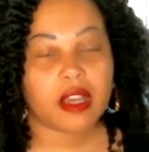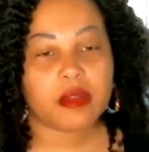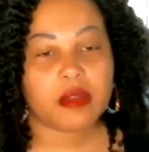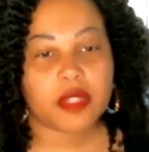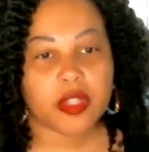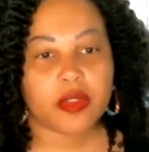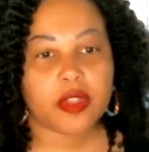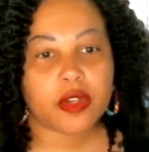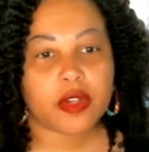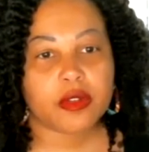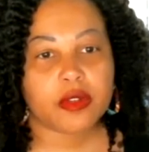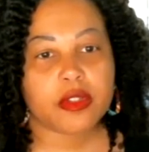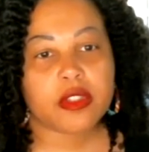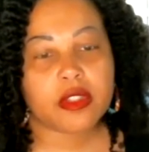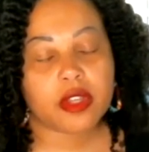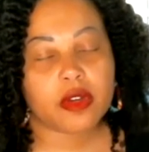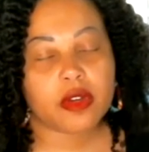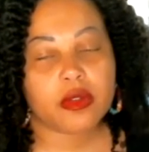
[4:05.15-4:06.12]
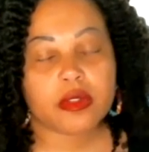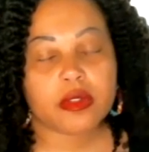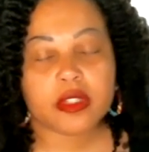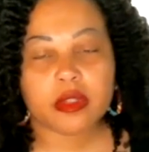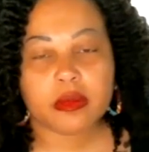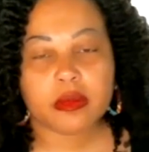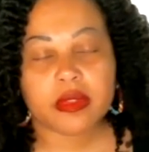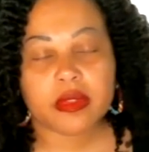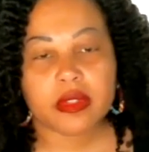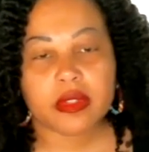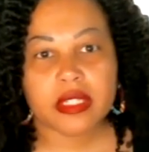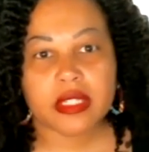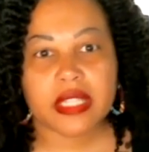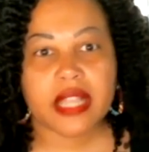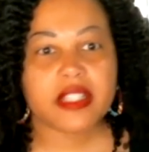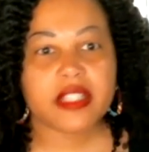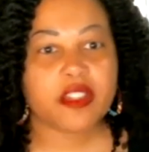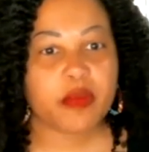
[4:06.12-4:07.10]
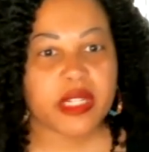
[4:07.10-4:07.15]
So those
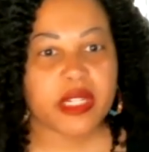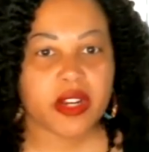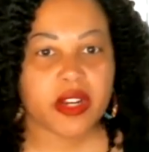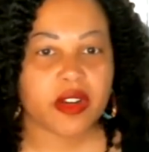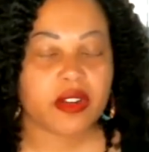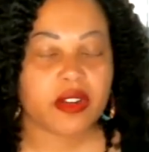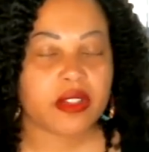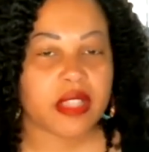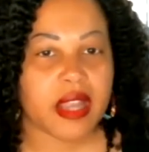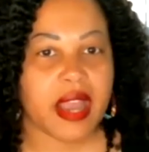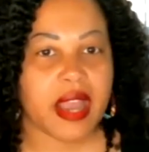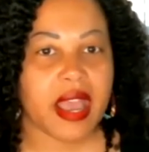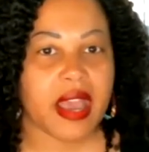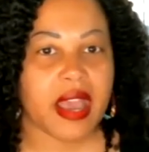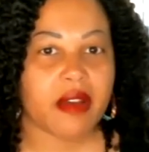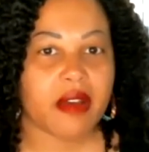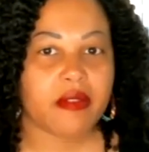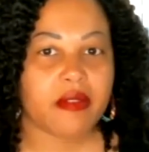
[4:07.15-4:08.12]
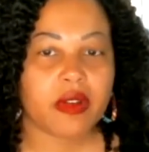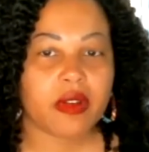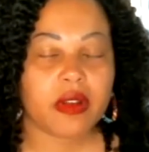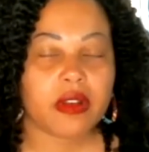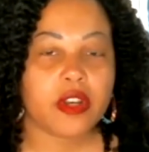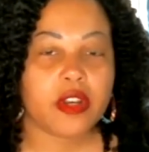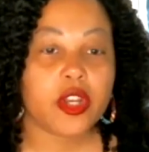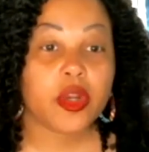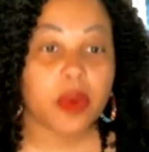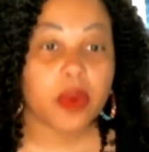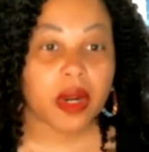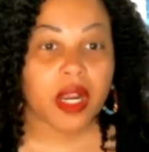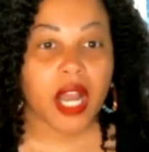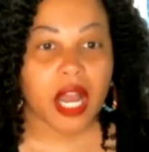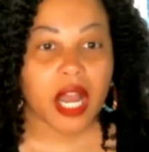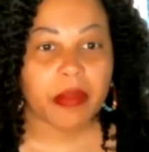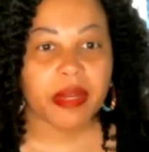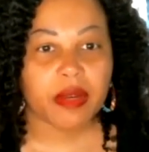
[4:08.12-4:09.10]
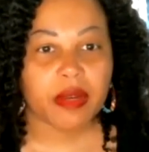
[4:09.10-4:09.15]
sets of materials that have newer
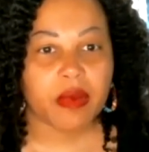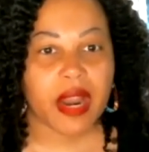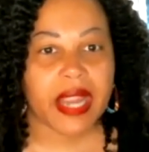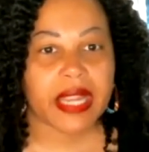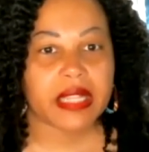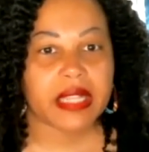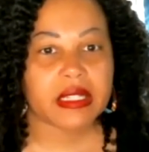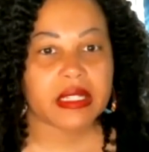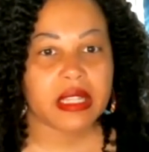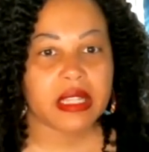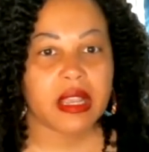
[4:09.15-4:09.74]
copyrights